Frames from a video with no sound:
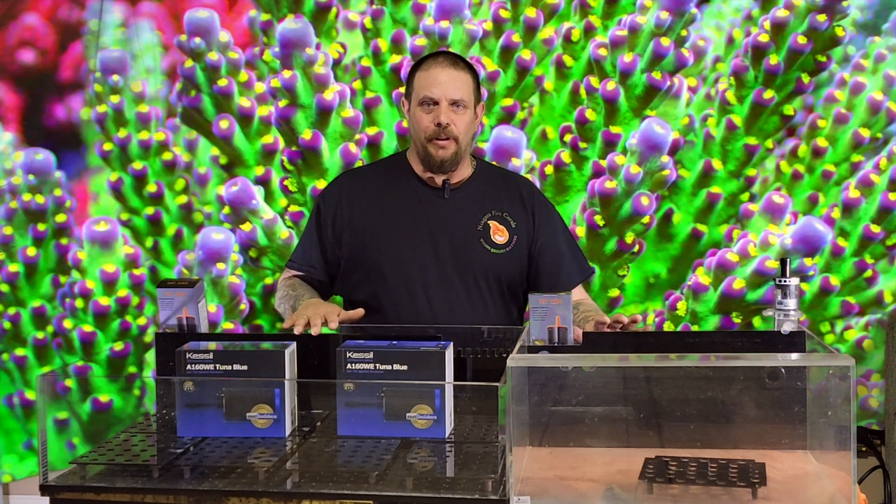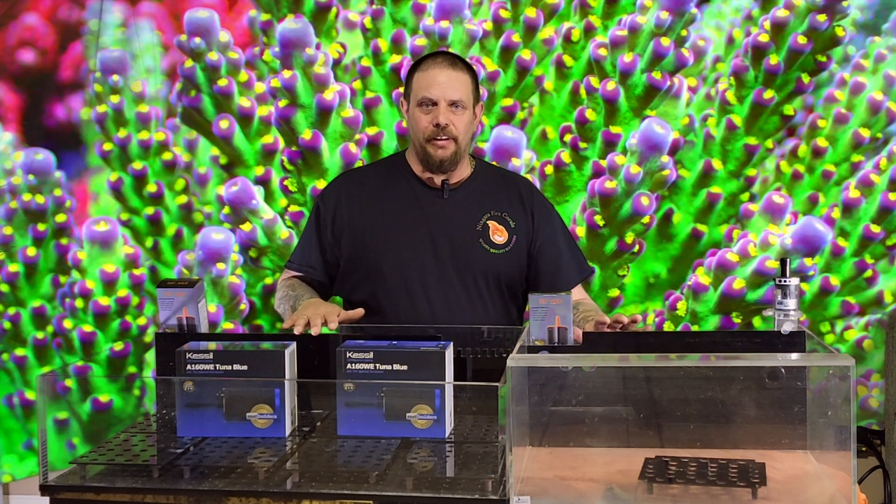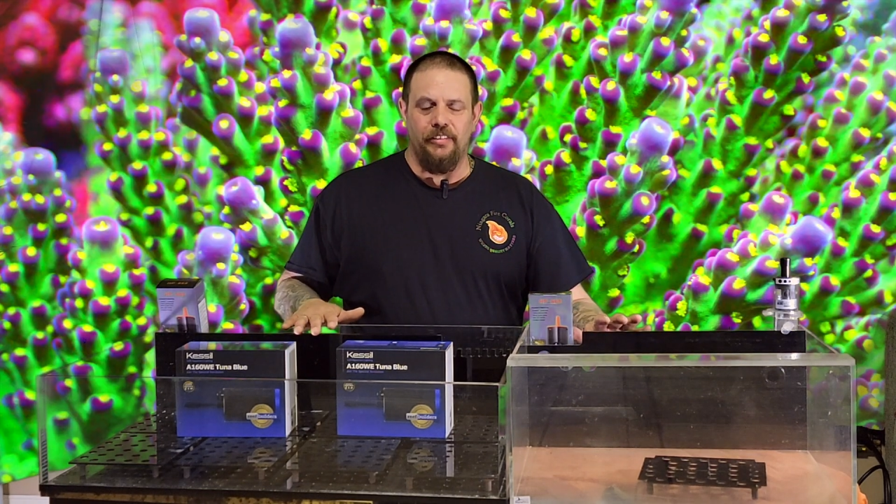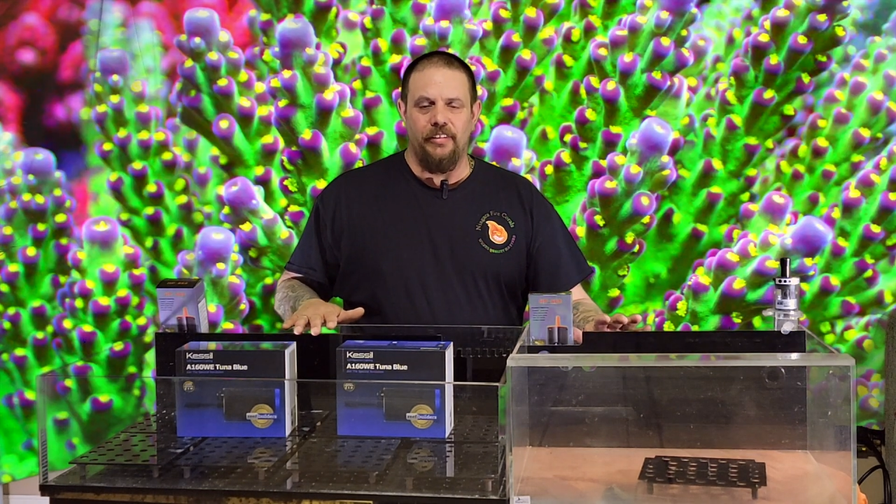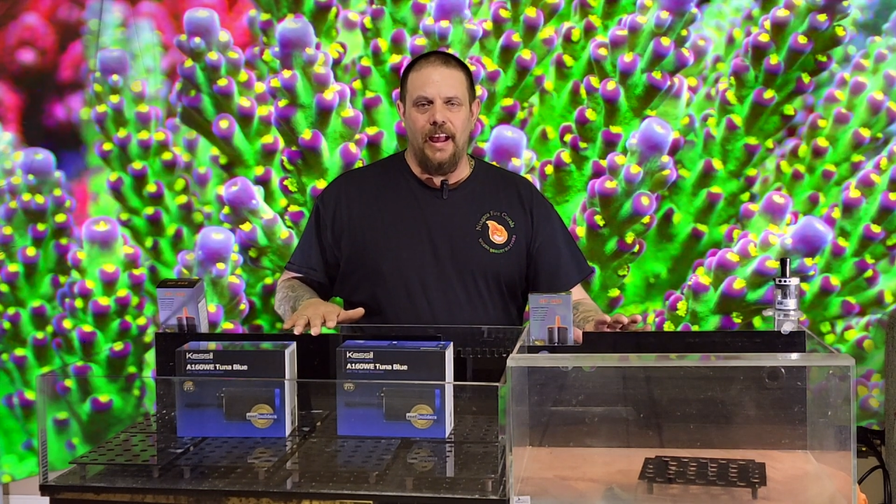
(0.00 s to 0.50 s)
on
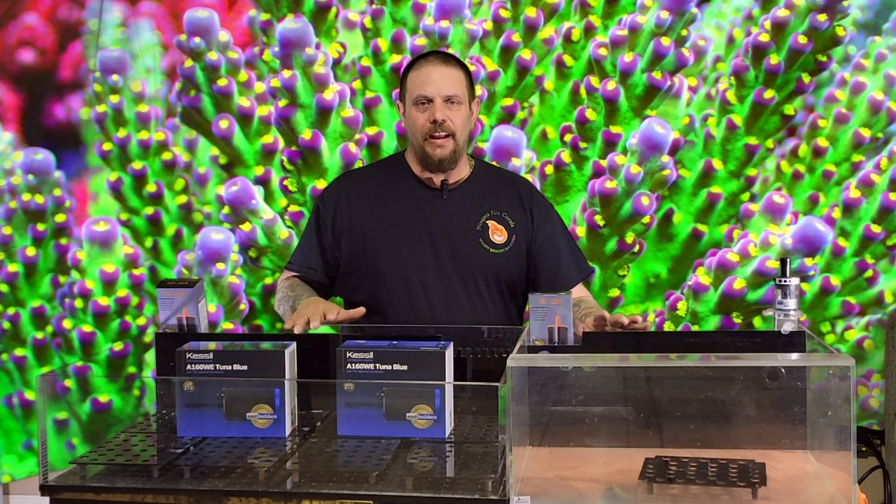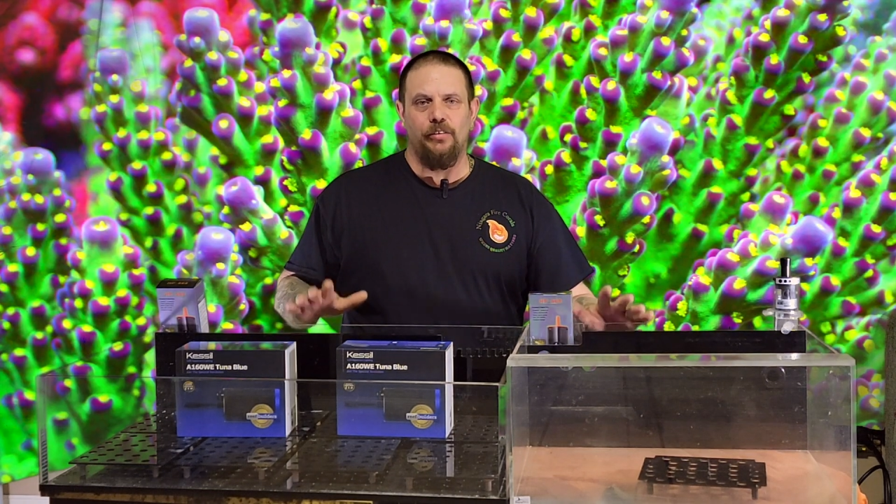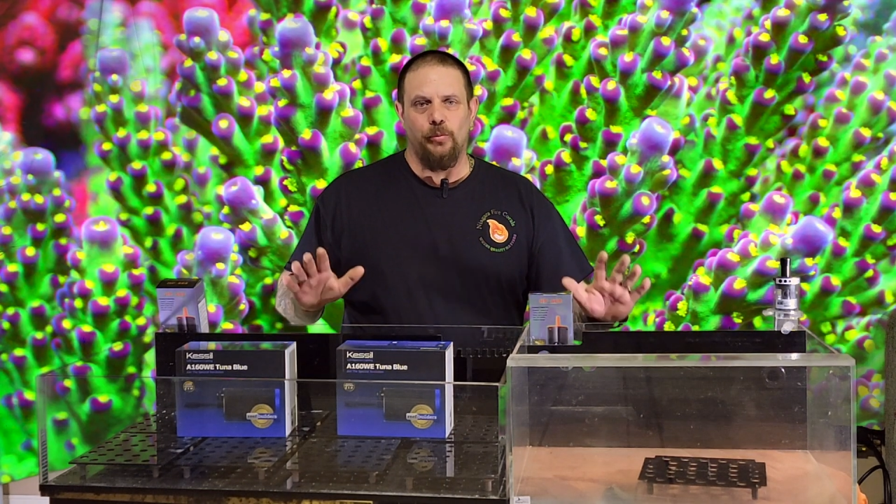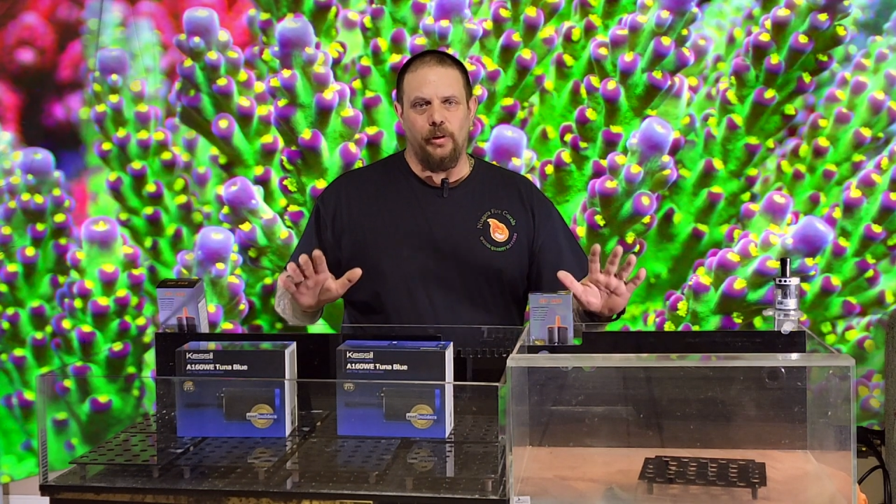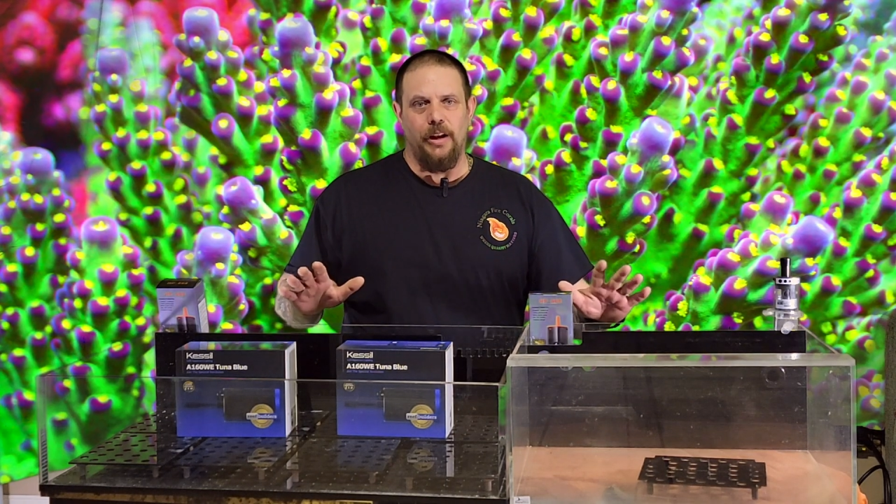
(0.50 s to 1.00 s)
these
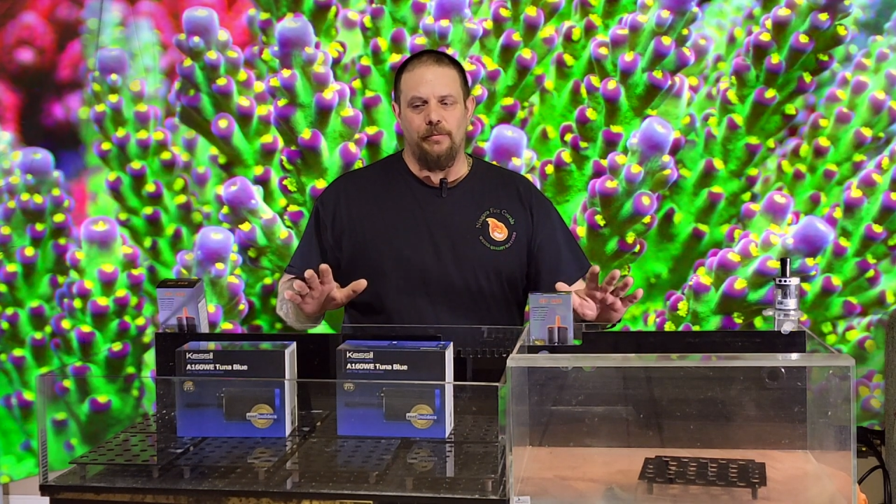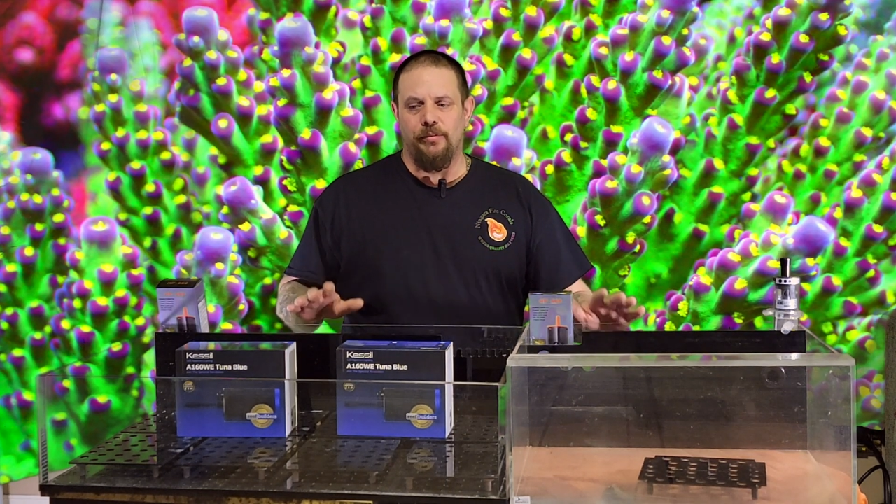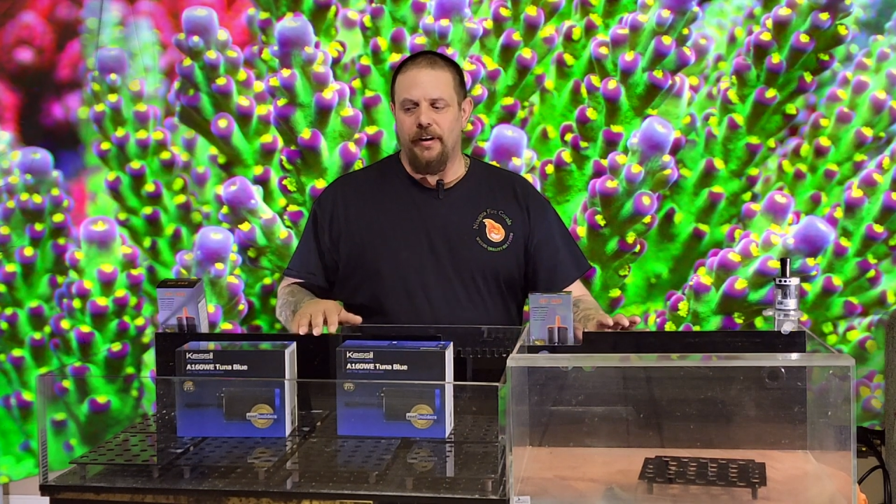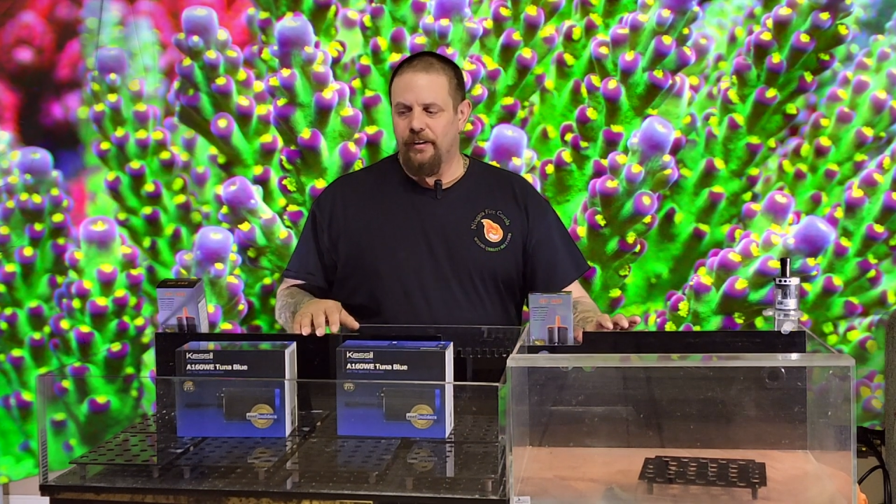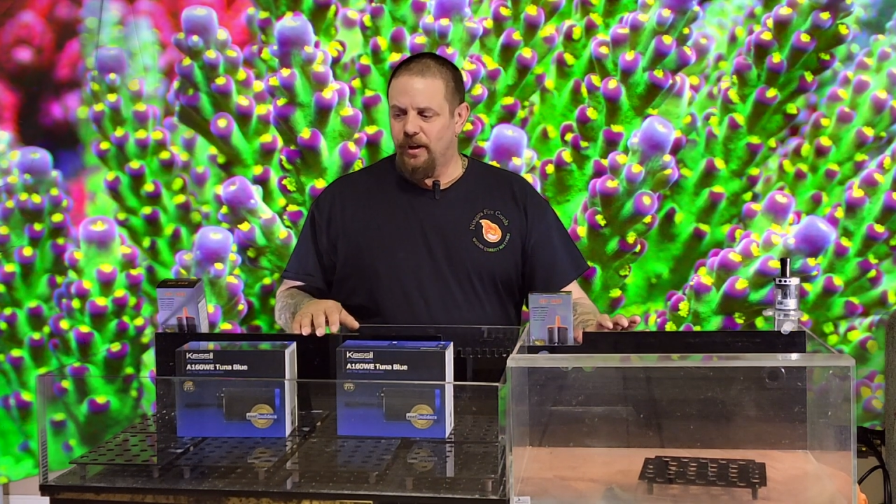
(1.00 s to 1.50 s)
tanks. We'll get them
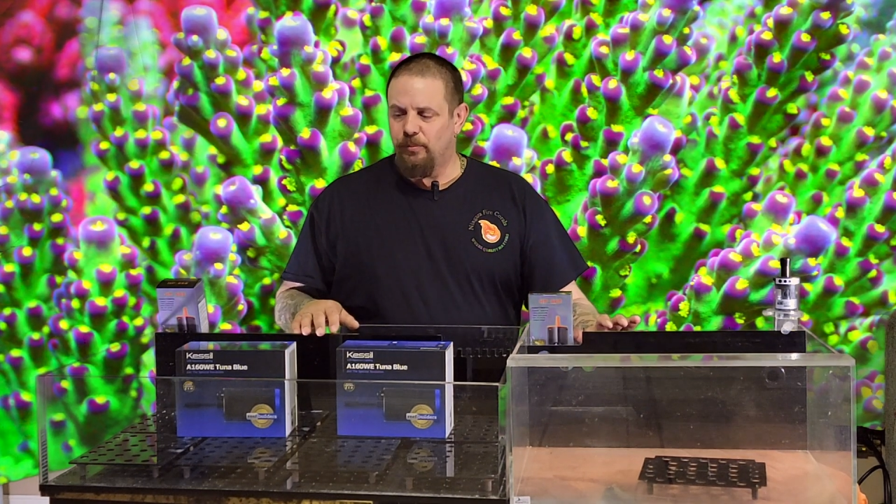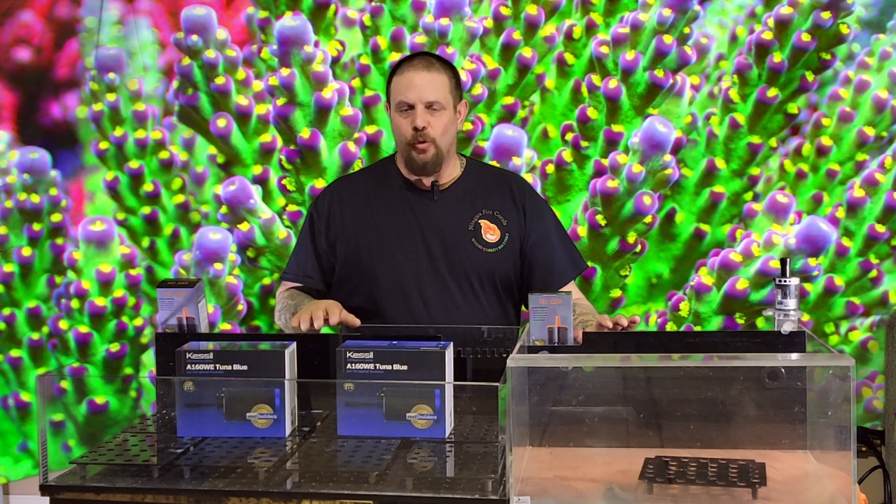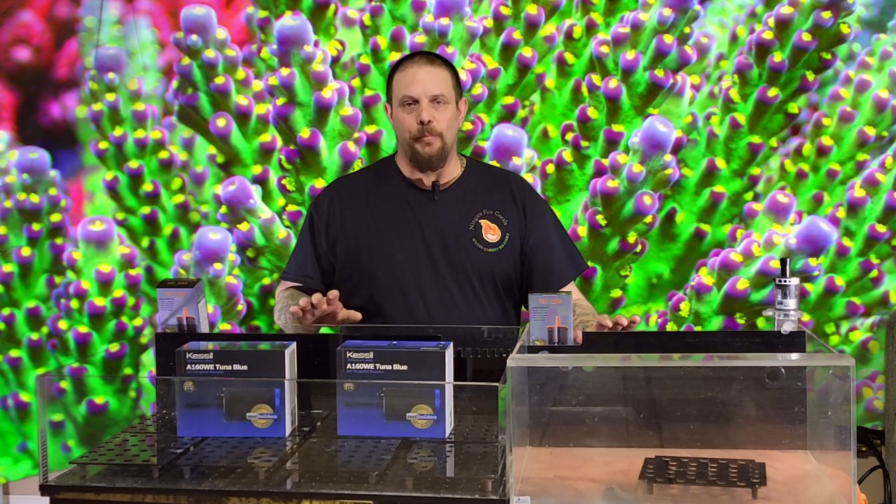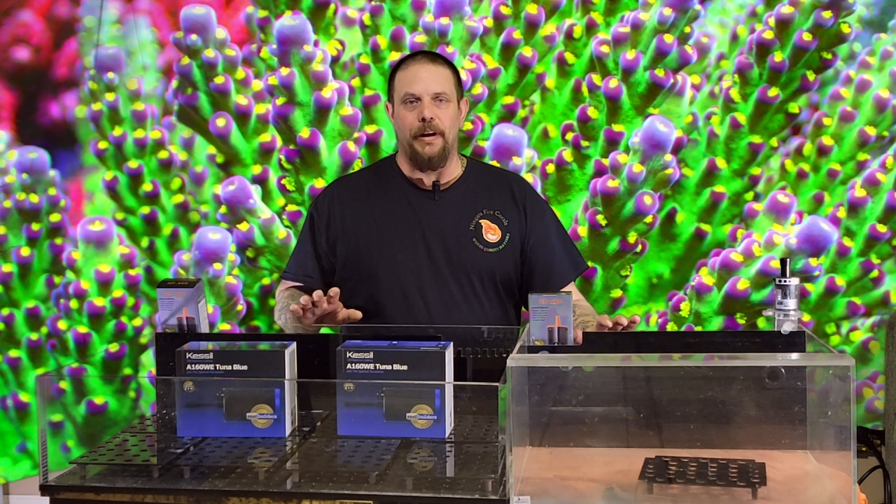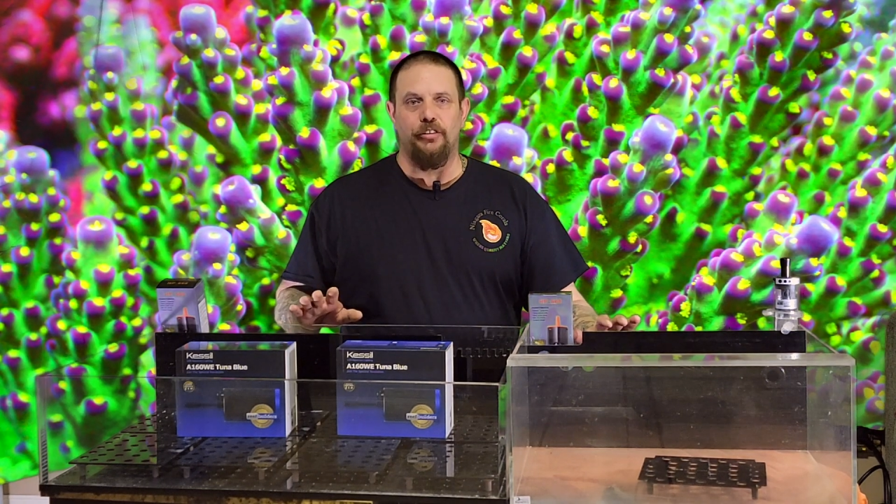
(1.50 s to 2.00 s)
fired up and
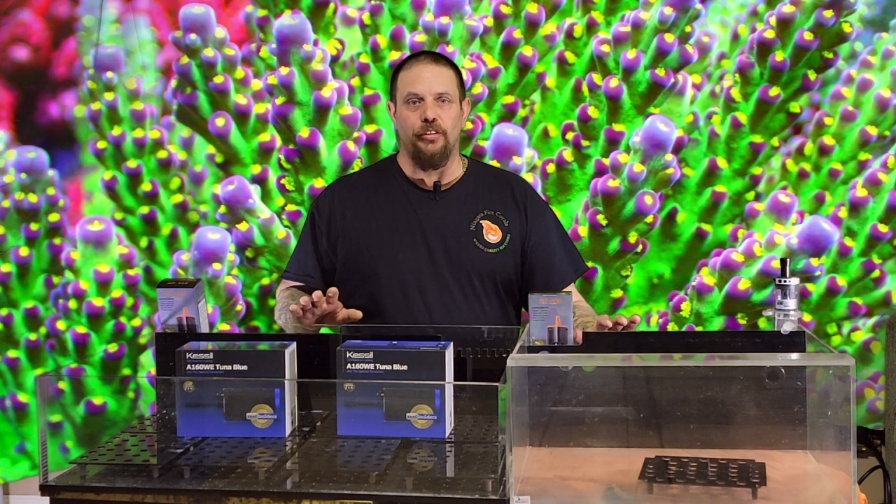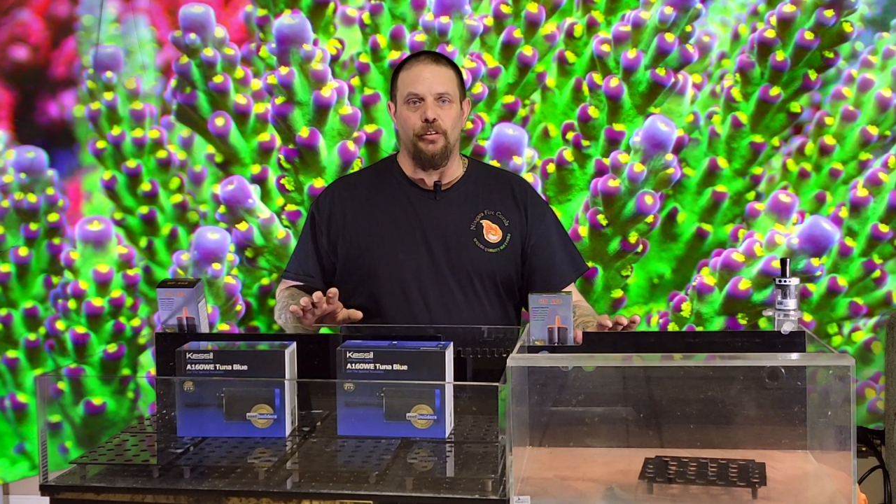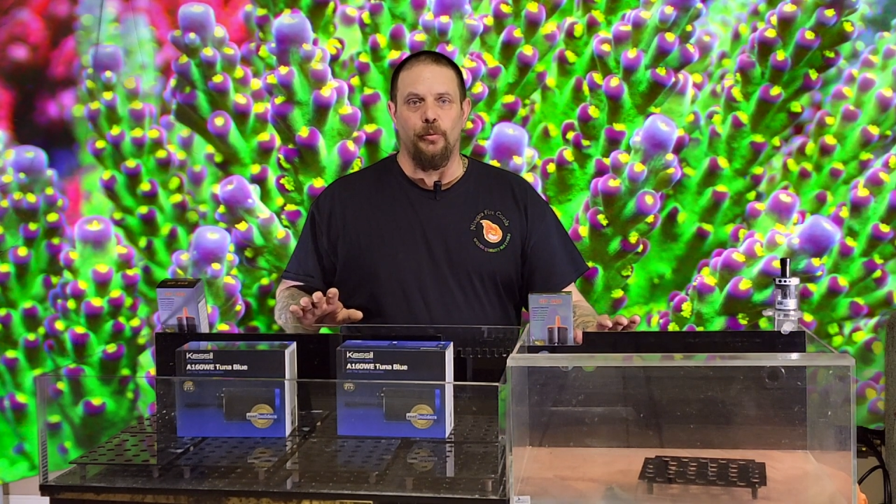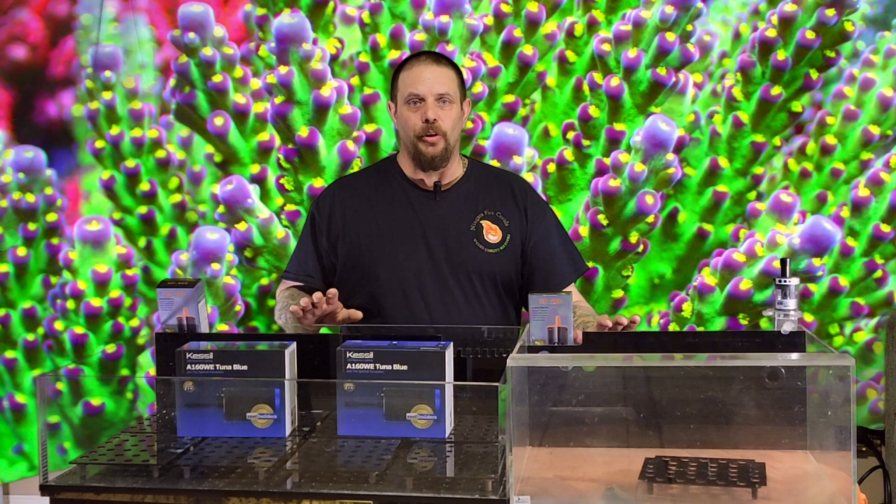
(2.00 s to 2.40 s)
we'll make sure they're